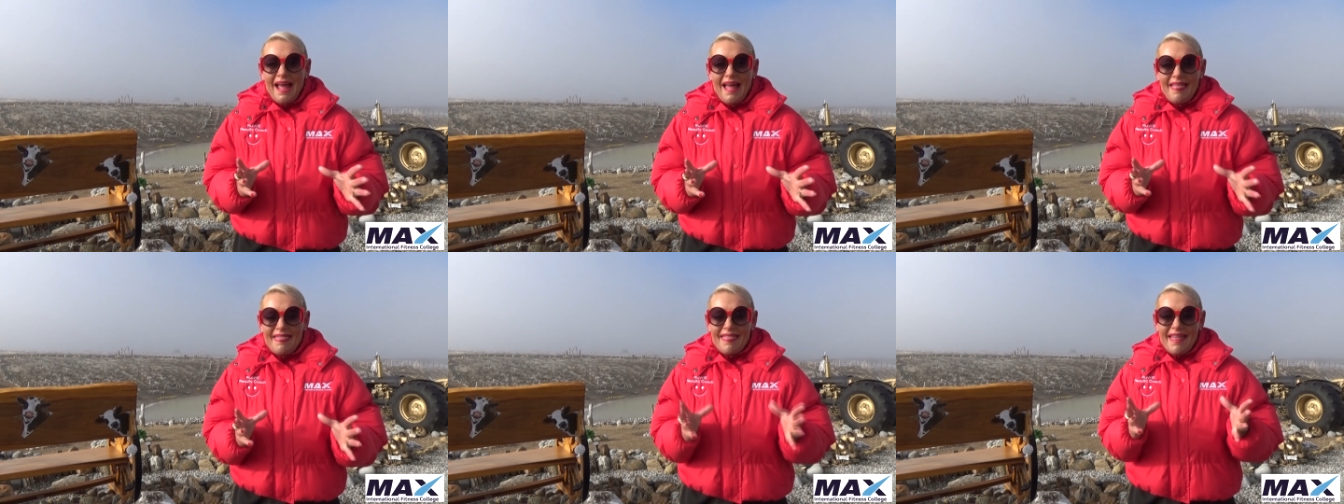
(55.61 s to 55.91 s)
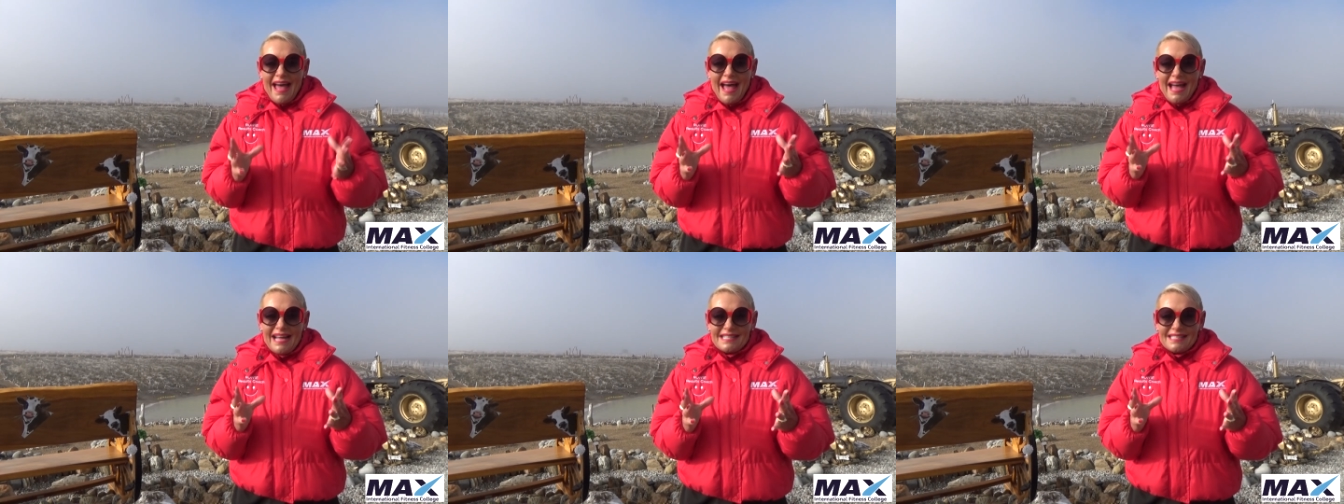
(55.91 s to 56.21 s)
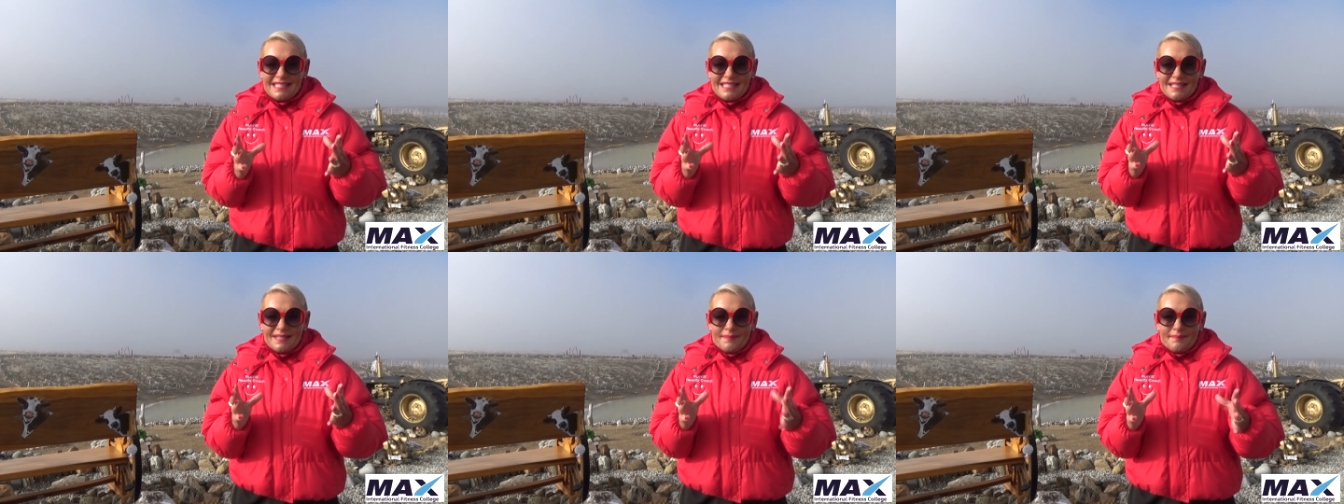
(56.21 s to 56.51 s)

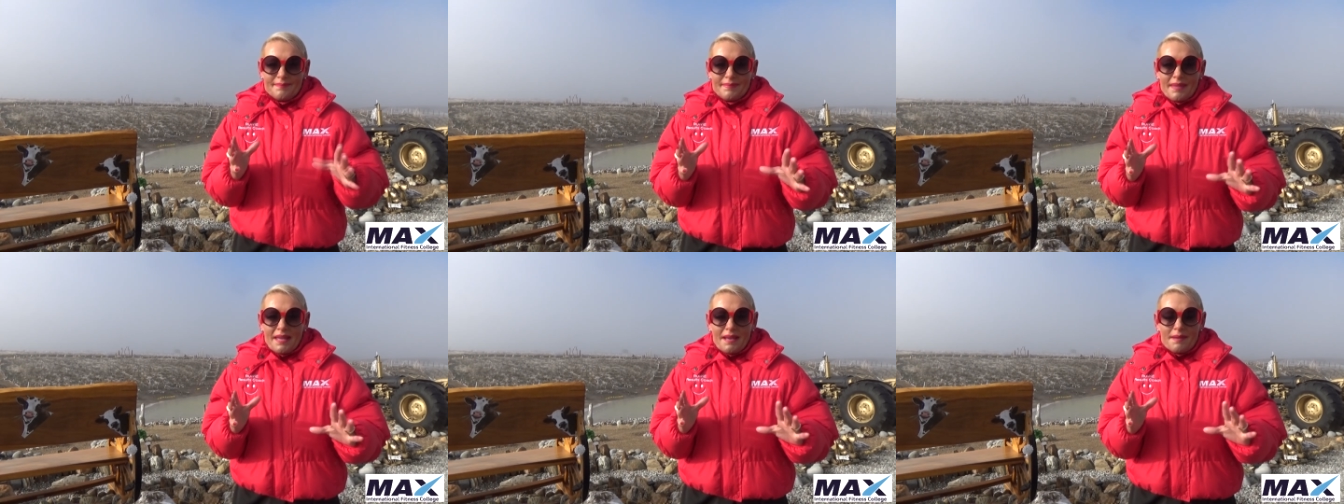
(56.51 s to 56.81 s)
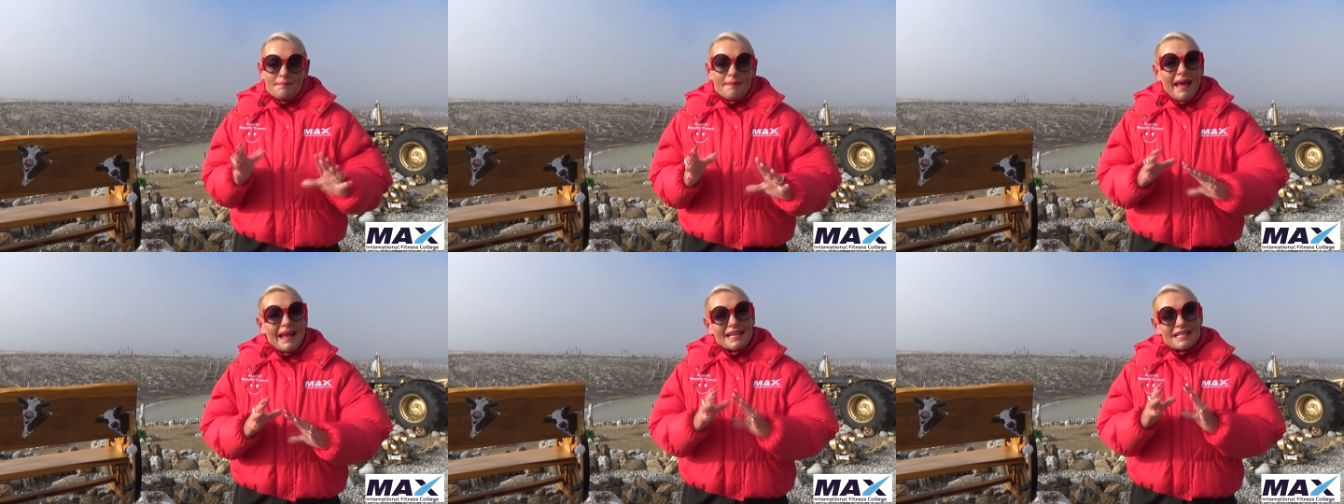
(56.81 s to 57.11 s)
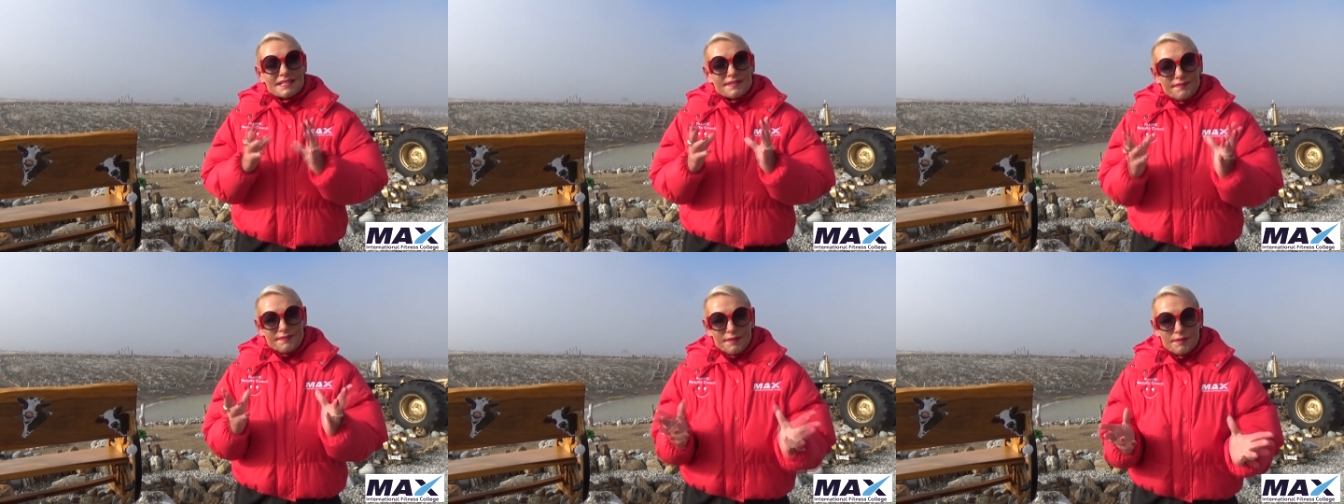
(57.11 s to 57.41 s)
that make
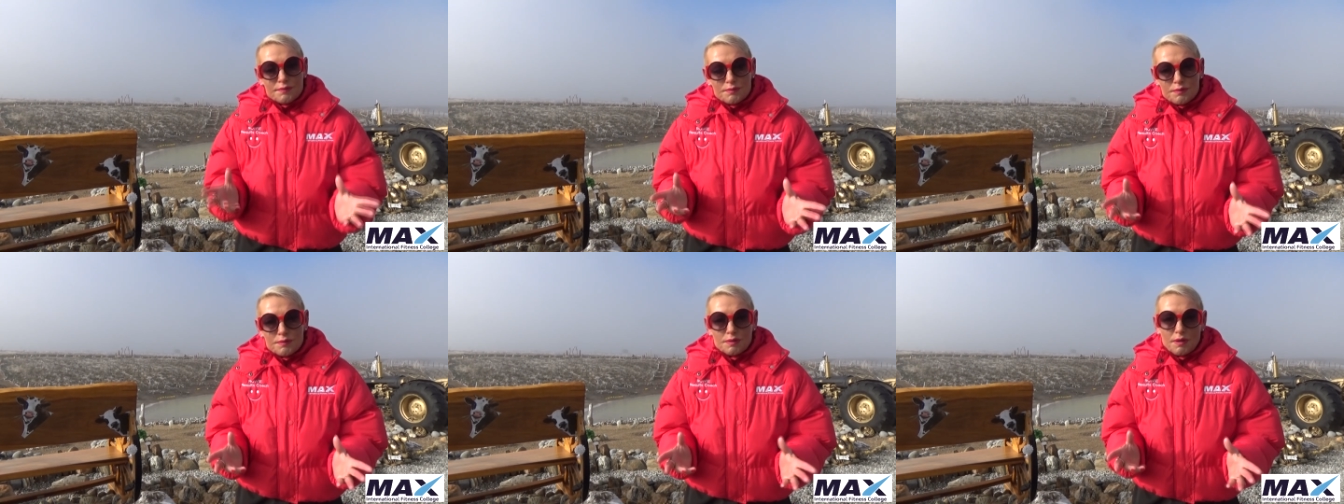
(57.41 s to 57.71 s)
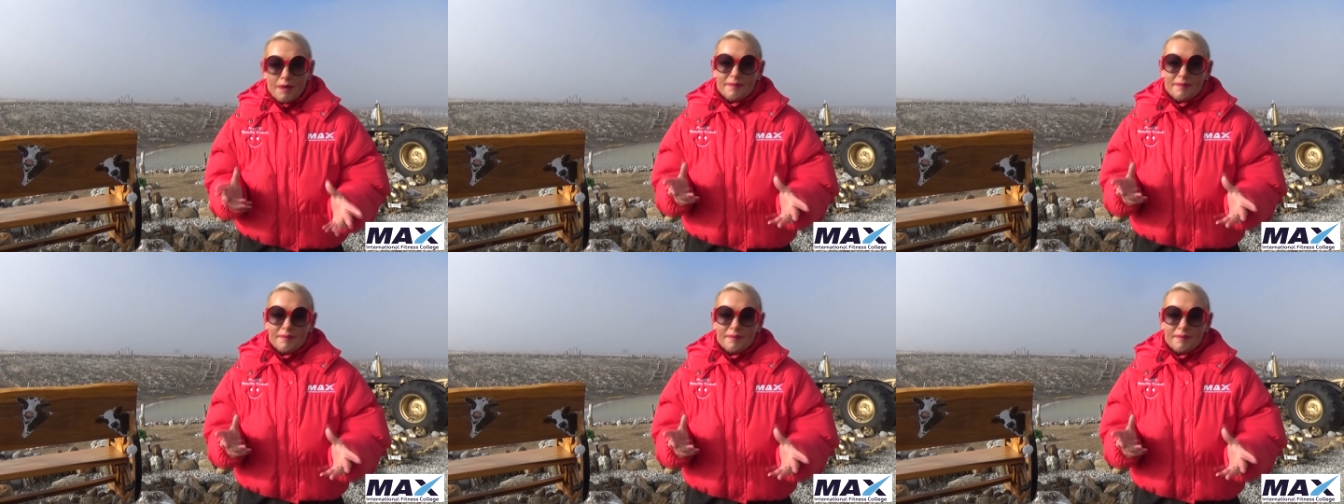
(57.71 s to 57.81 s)
us feel good.